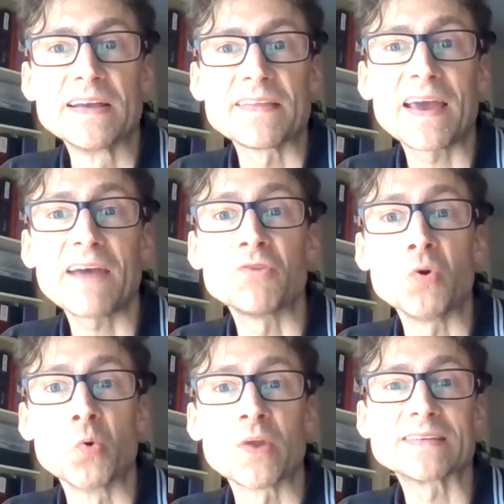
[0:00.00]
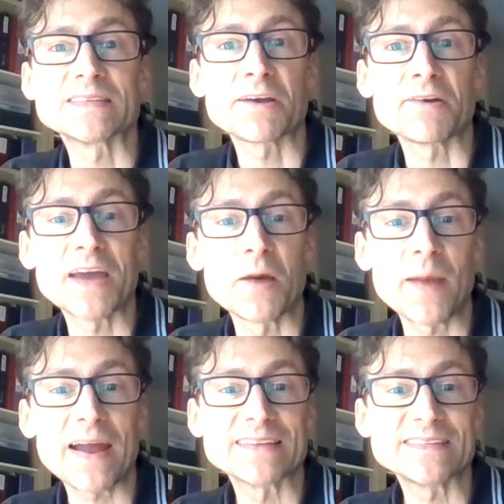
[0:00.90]
They haven't all necessarily come
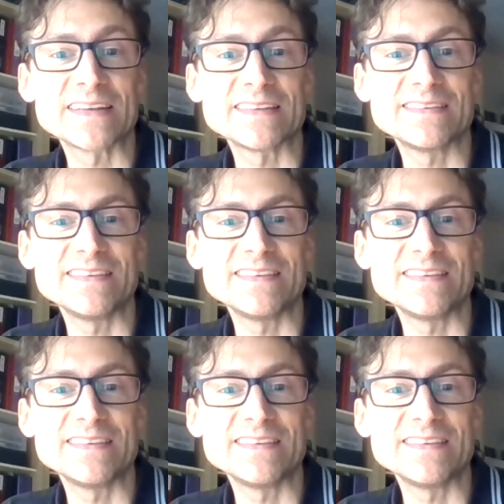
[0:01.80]
back and said,